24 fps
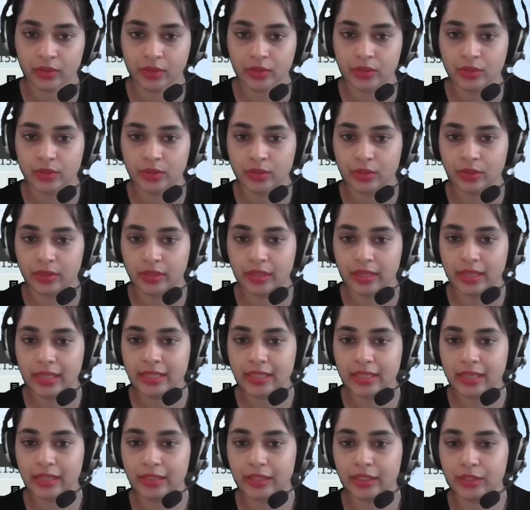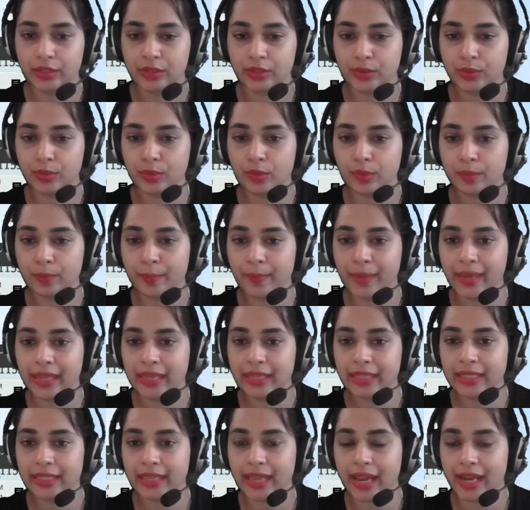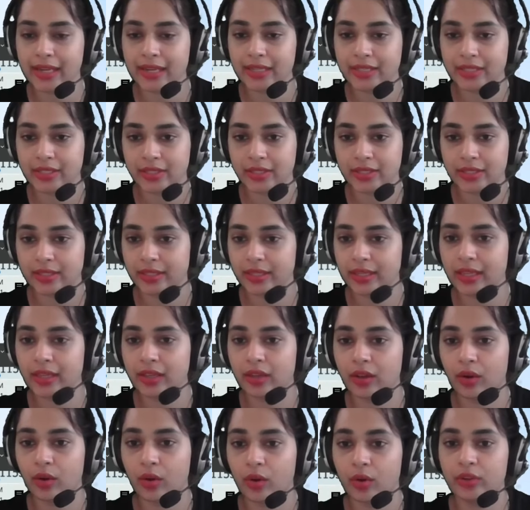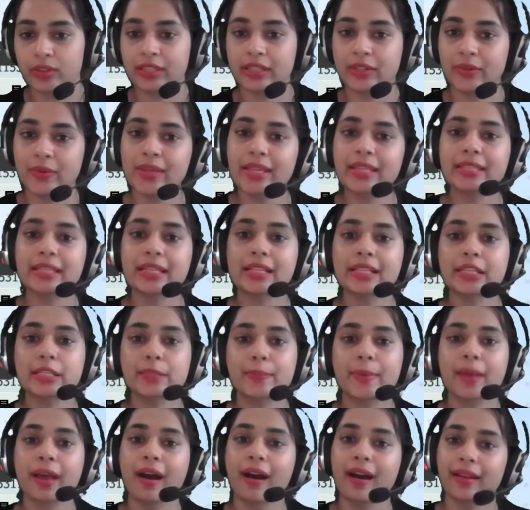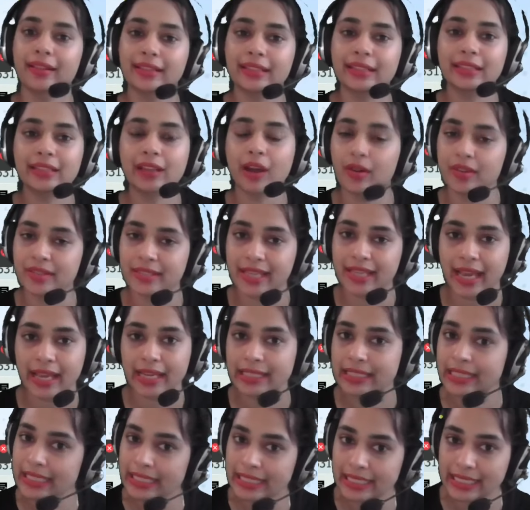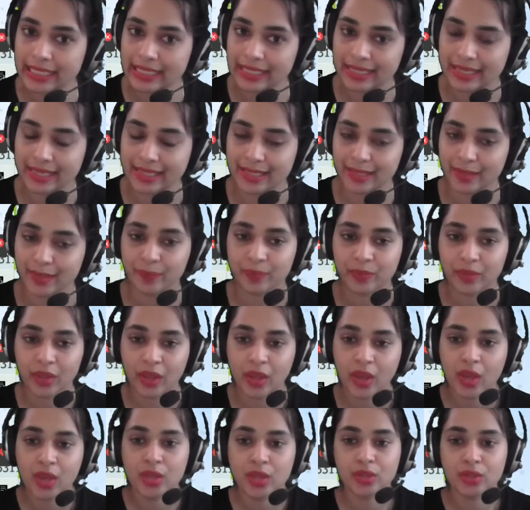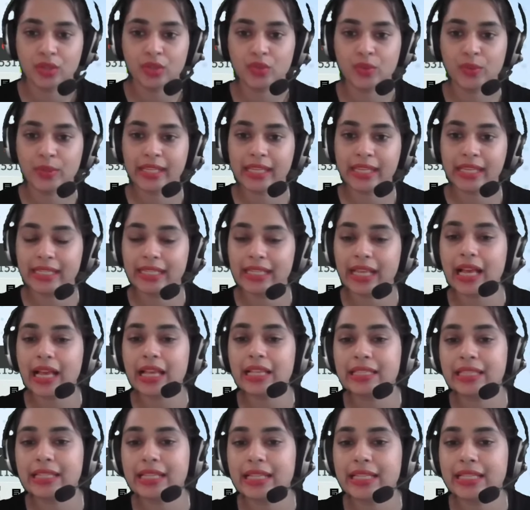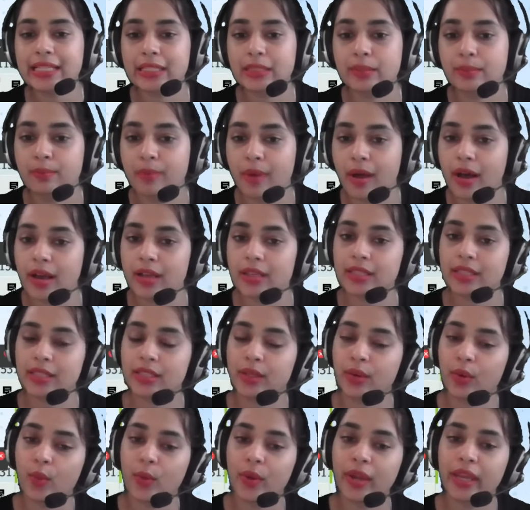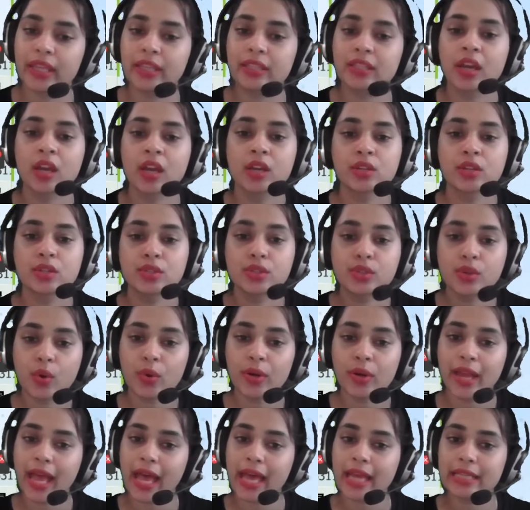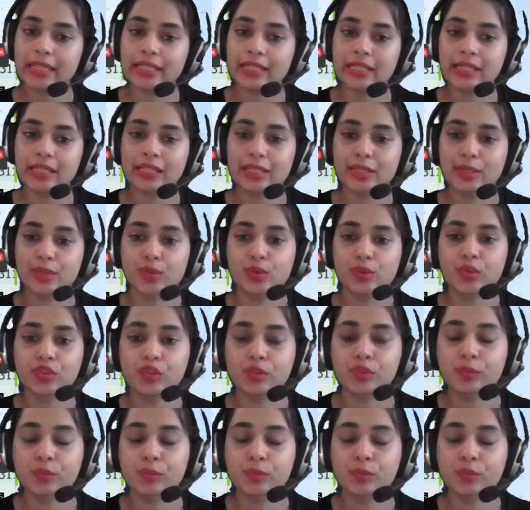So these are the two main characteristic or the reasons behind the contact diseases. So drinking glasses, mugs, coin, door handles used